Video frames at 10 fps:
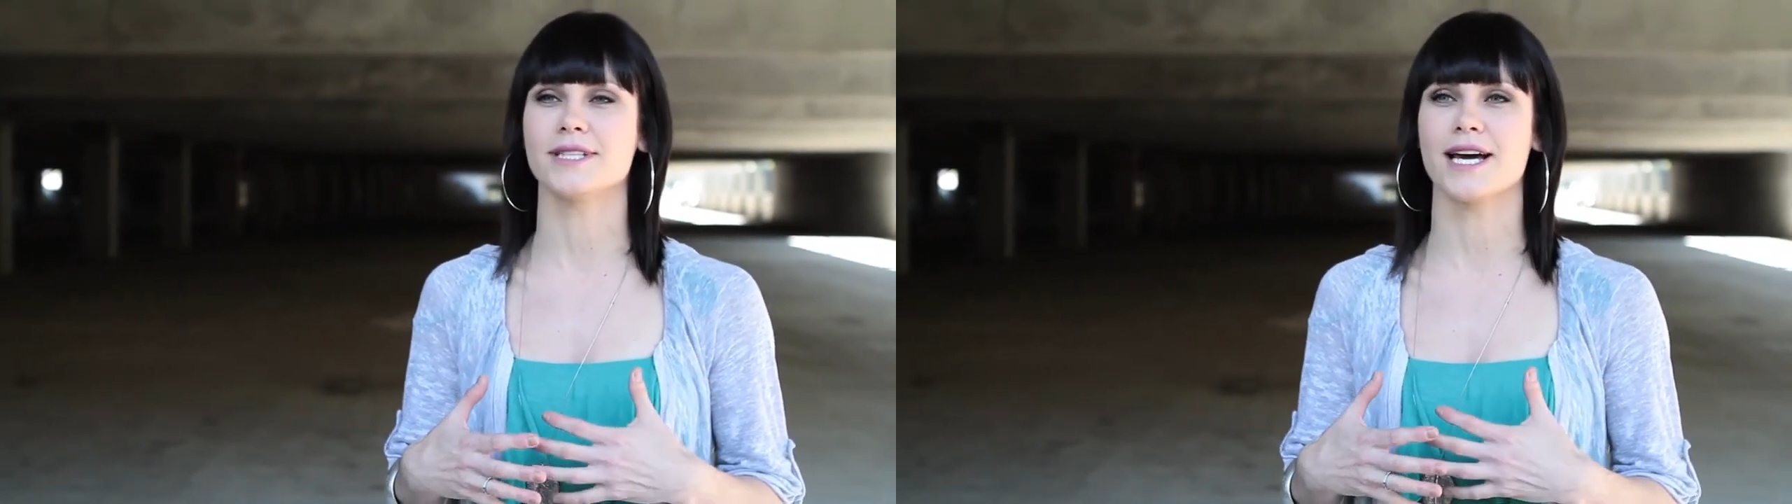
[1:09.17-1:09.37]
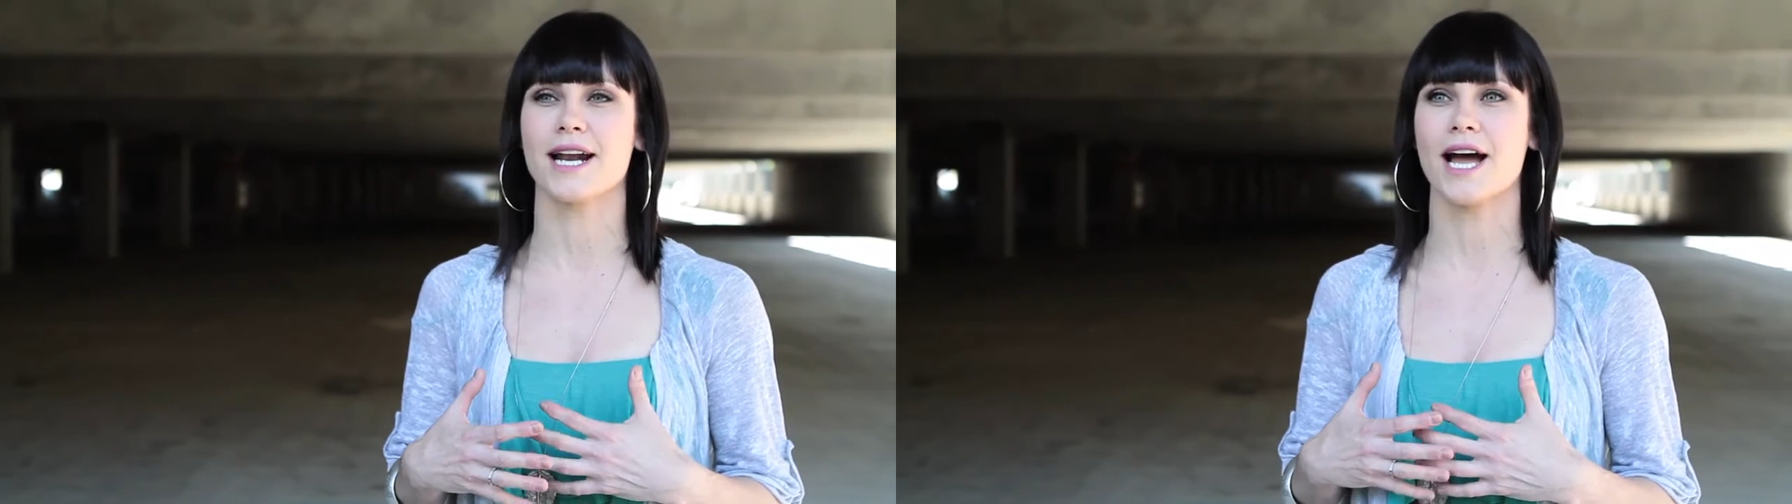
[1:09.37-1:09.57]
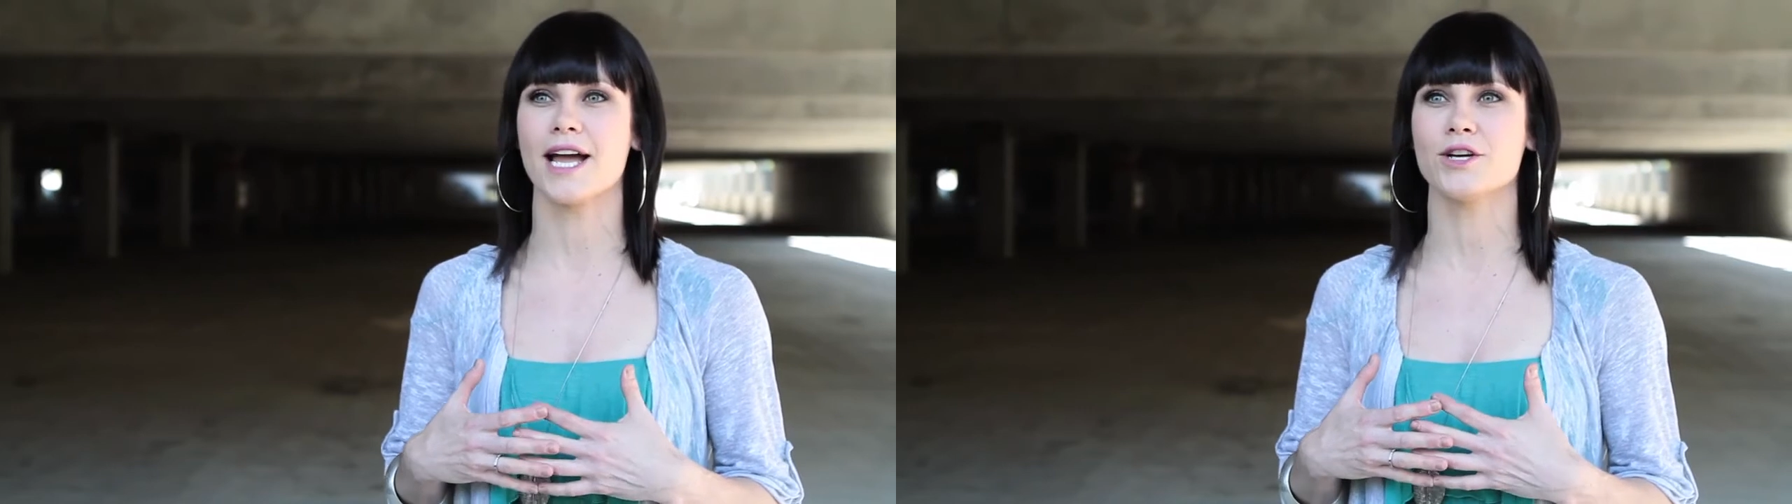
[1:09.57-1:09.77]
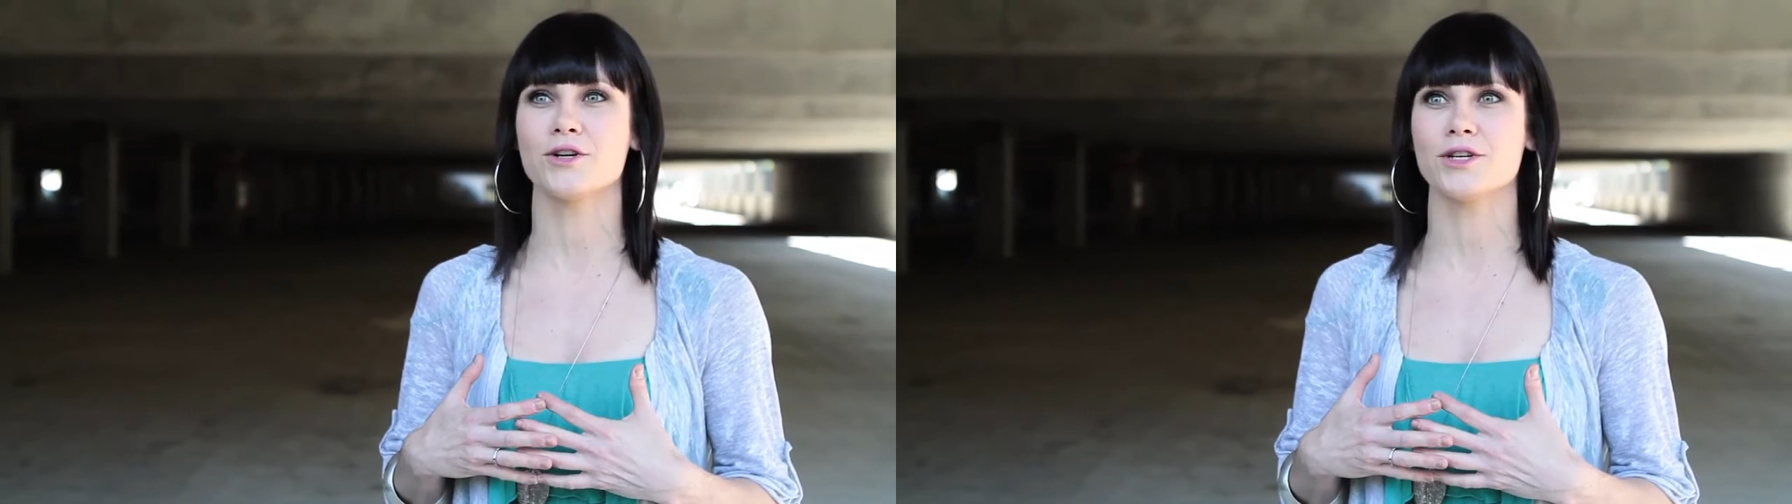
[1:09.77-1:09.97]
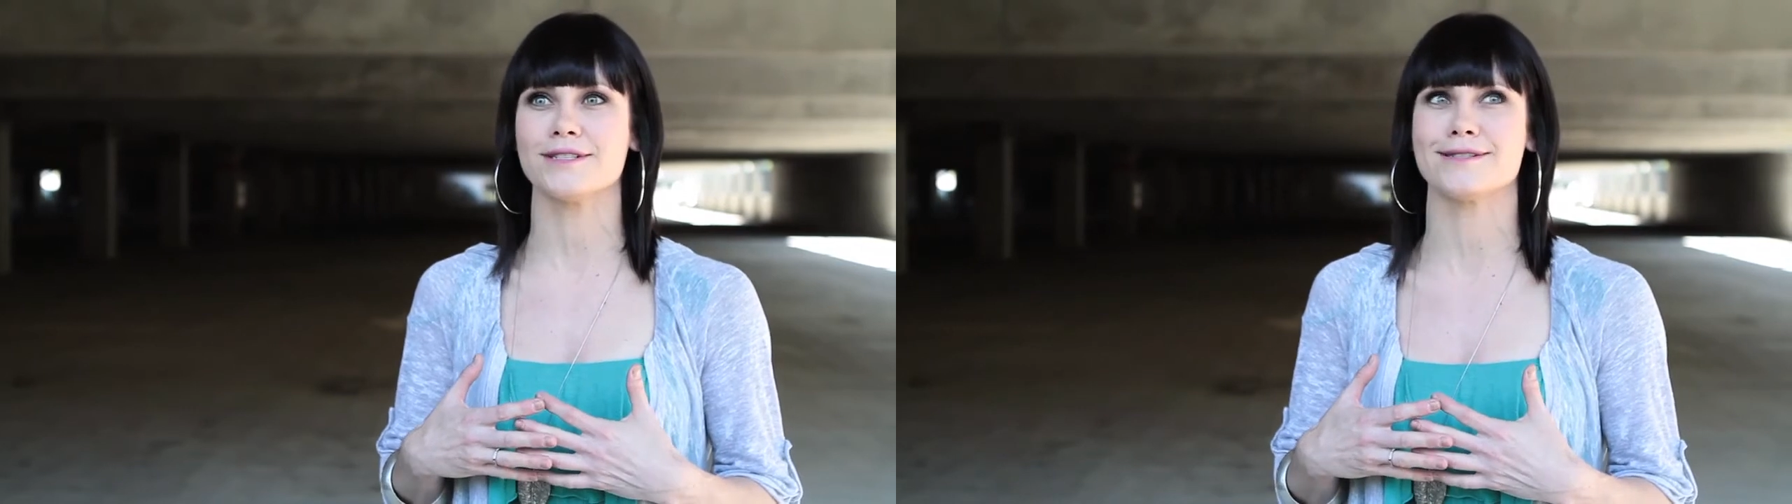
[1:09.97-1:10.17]
that I
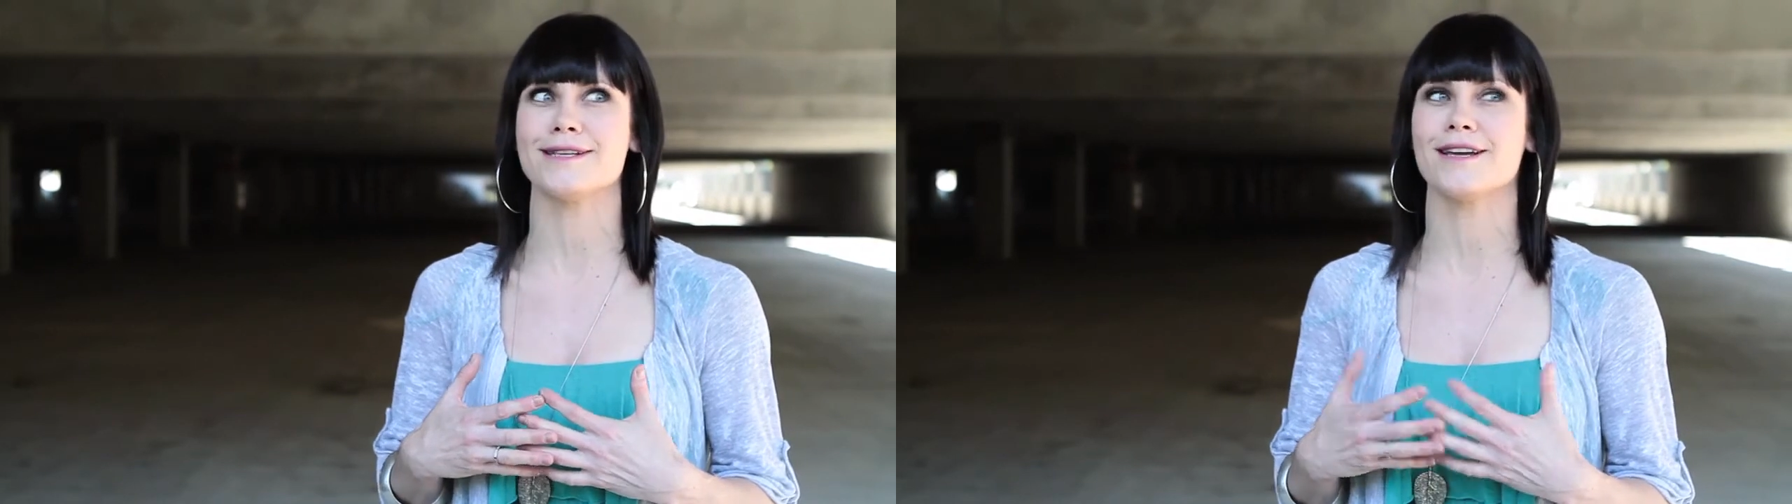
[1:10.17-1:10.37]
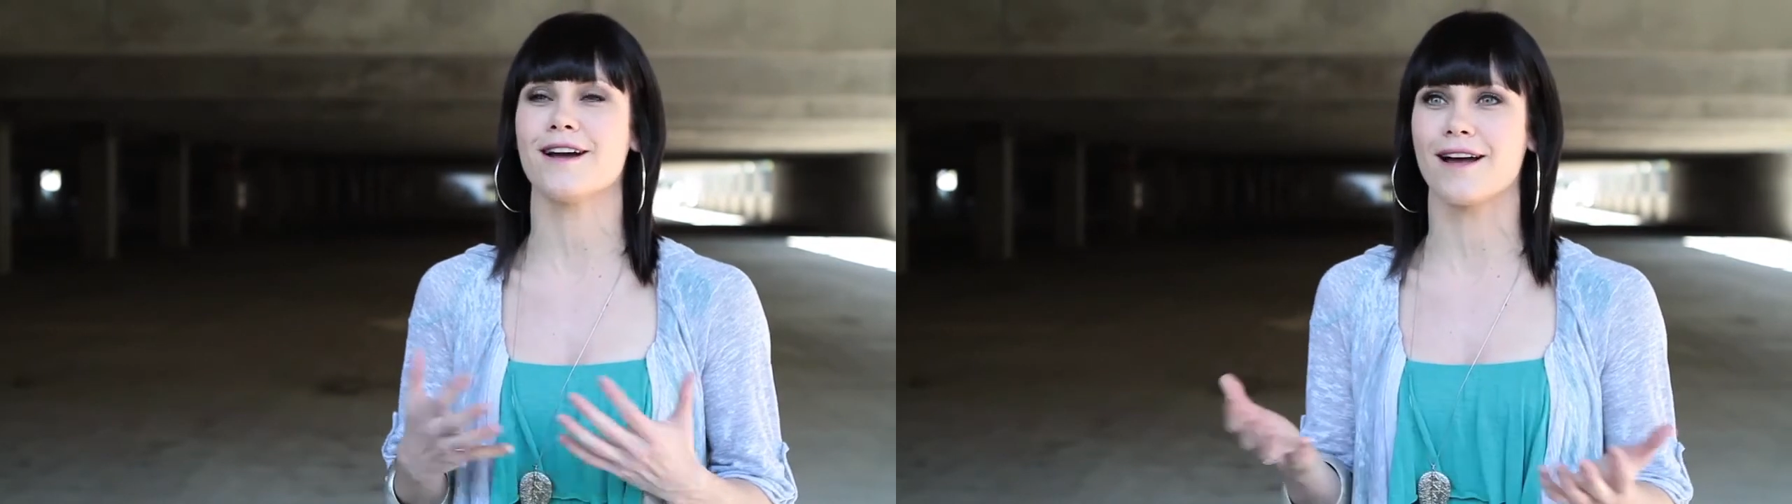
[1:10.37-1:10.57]
couldn't seek